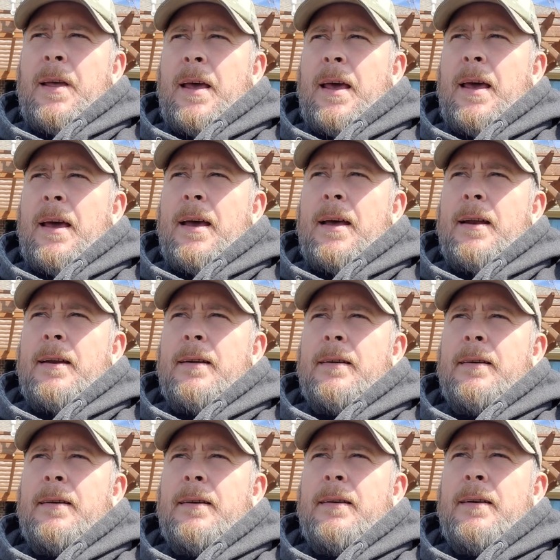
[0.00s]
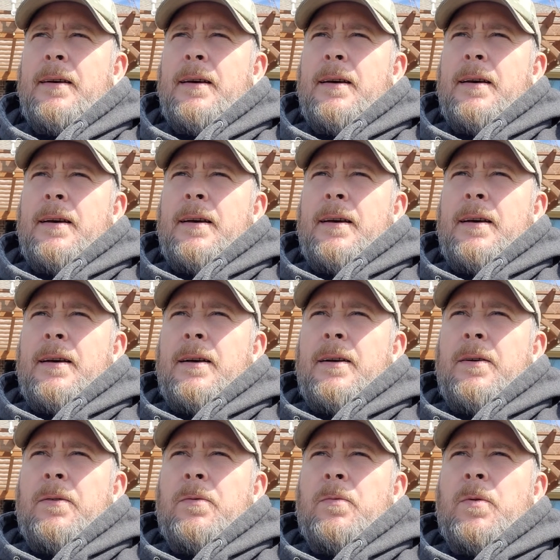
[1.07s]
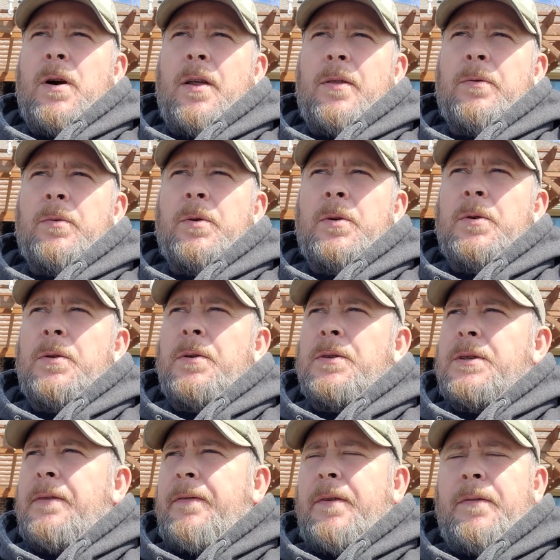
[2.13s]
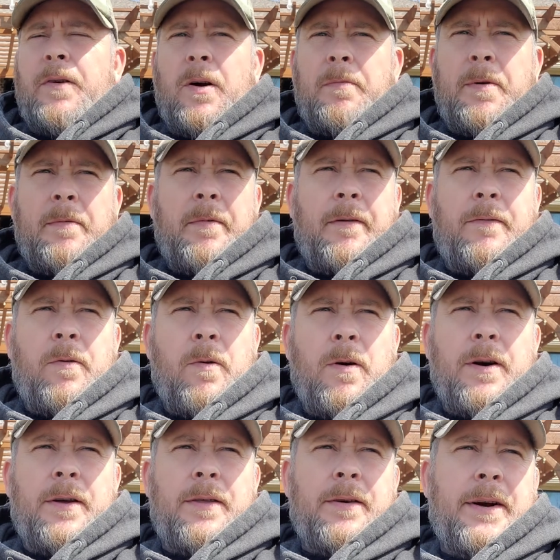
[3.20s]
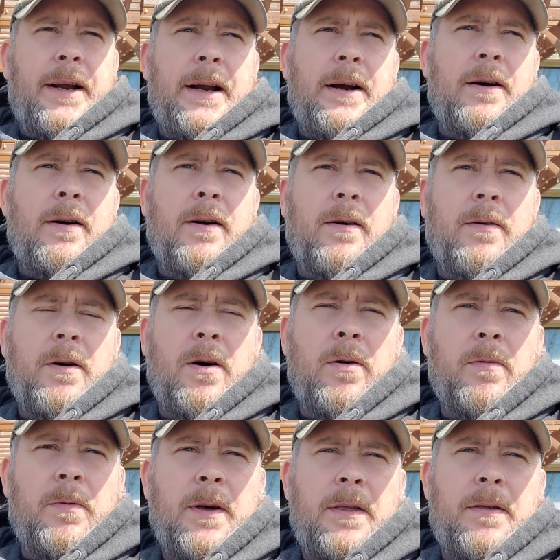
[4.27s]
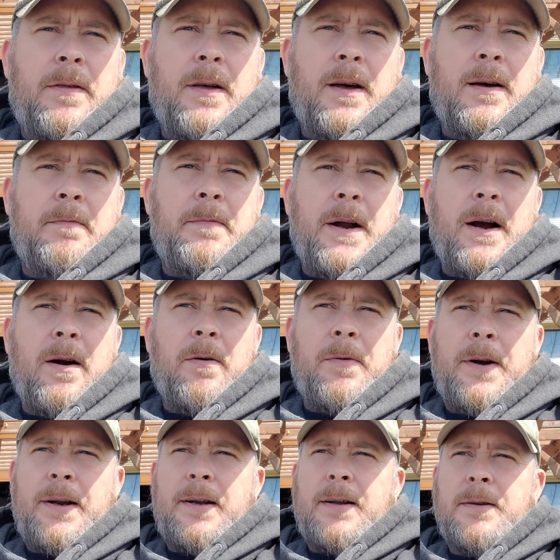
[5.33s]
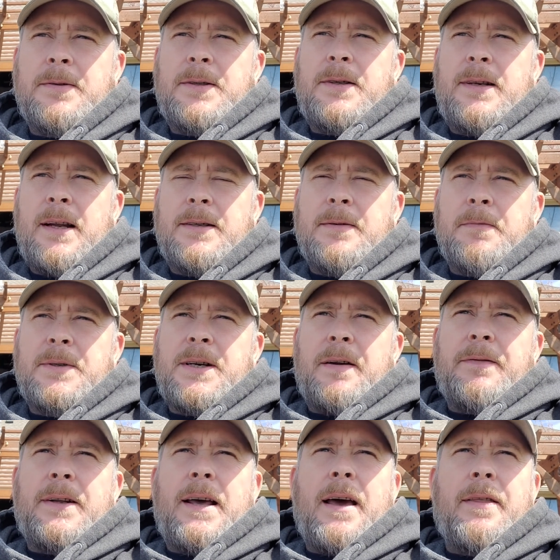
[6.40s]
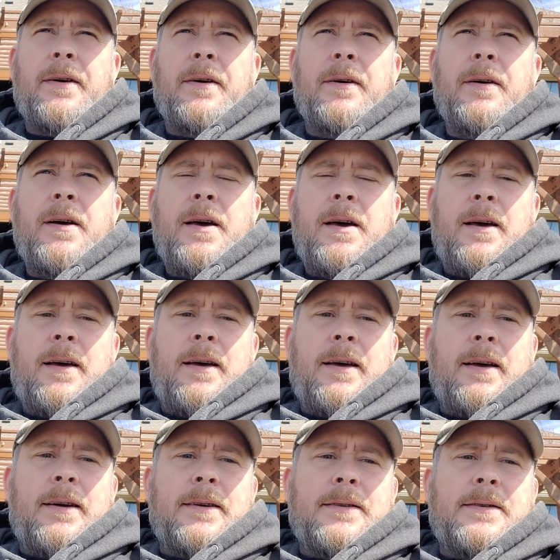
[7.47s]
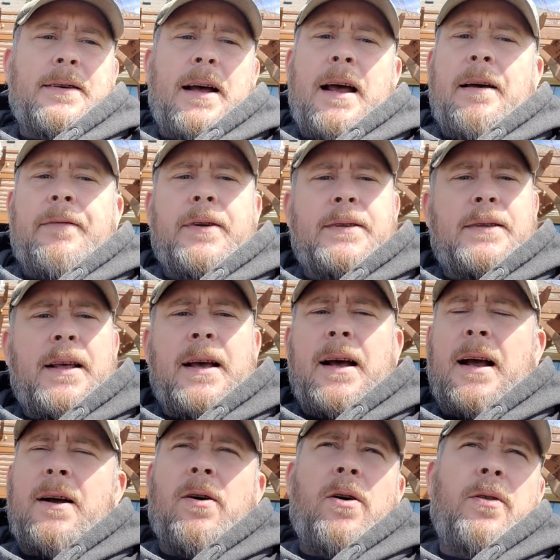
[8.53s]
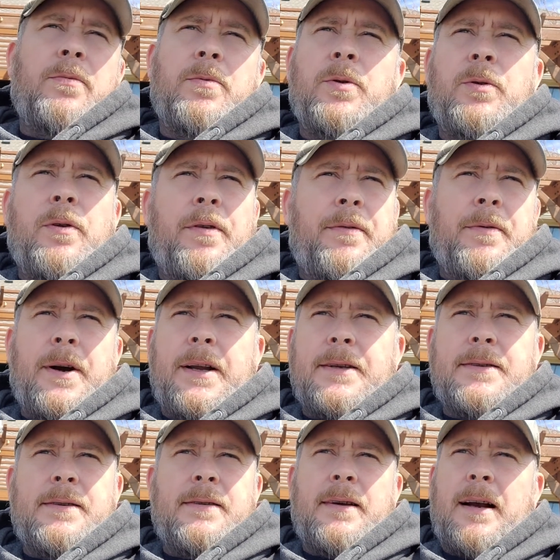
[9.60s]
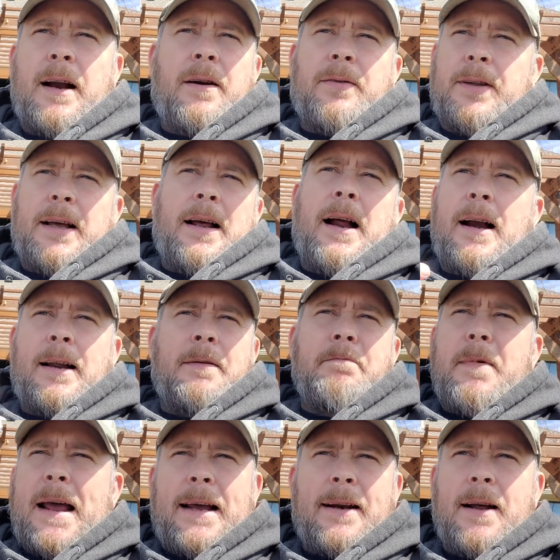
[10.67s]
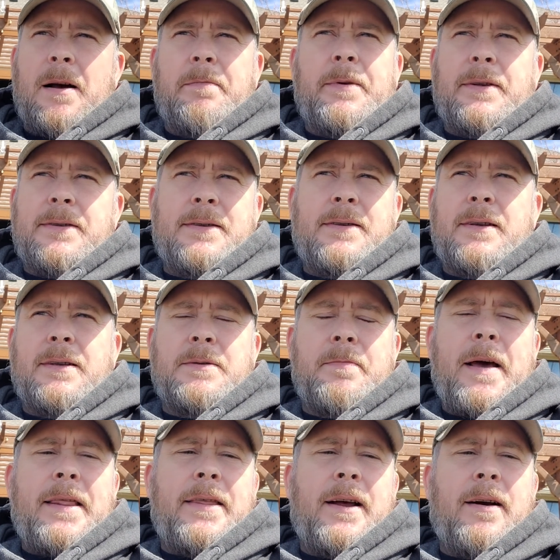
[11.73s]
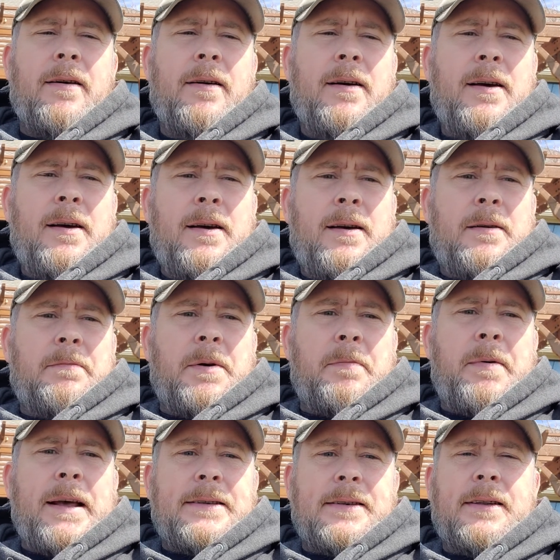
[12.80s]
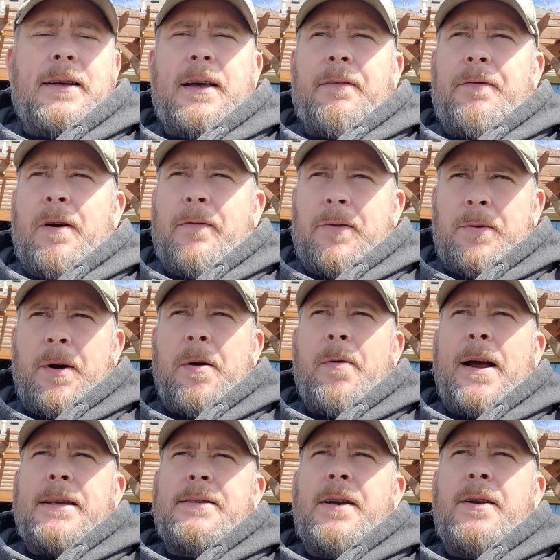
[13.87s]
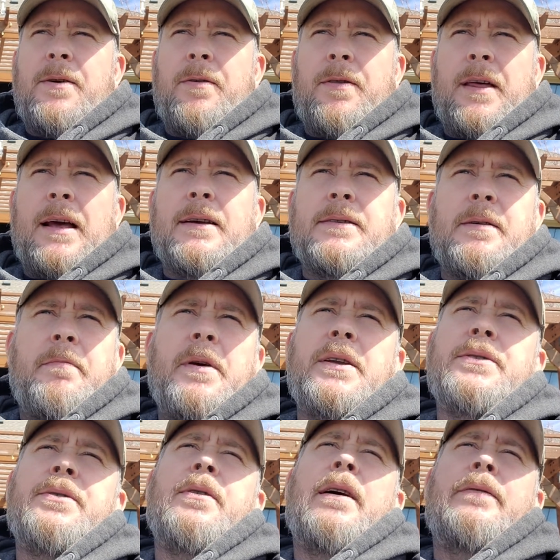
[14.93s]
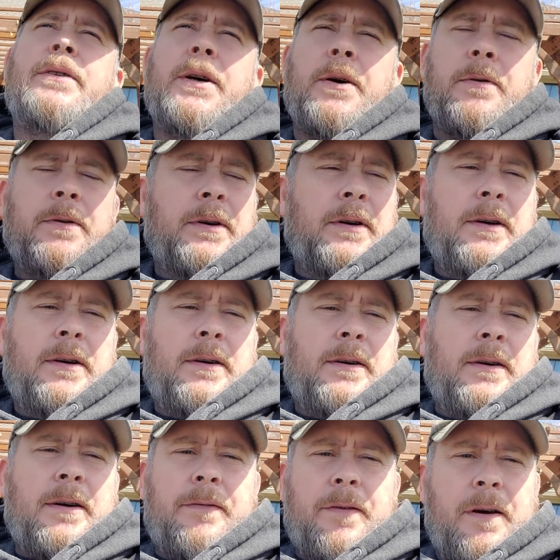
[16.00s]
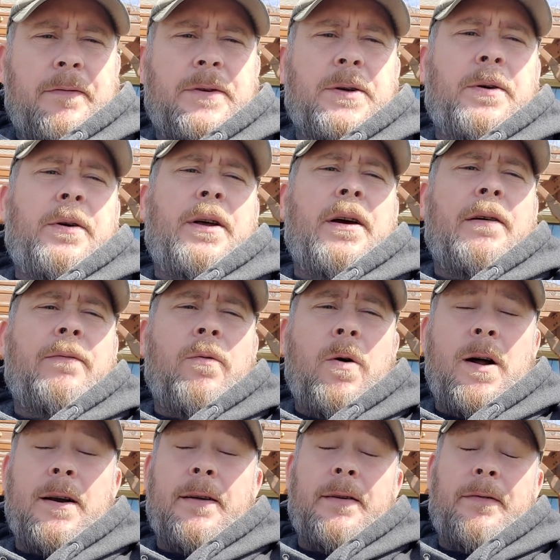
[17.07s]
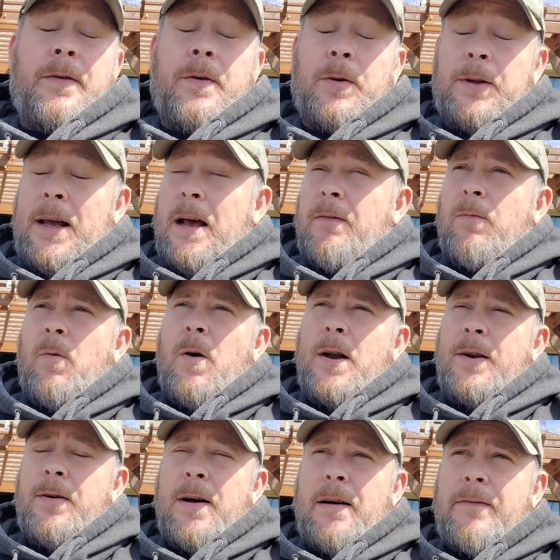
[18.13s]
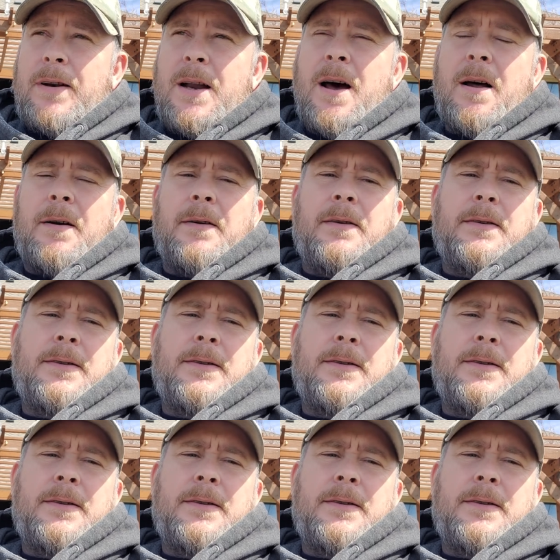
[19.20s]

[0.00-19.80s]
And one of the rules, if you've heard me before, either here or with Bear when he did some stuff together, is I have this thing I call the rule of threes. And I didn't make it up. It's been there. But basically, if you have 3 ways to do things, it means you have 2. And if you have 2, you have 1. And if you only have 1, you have none.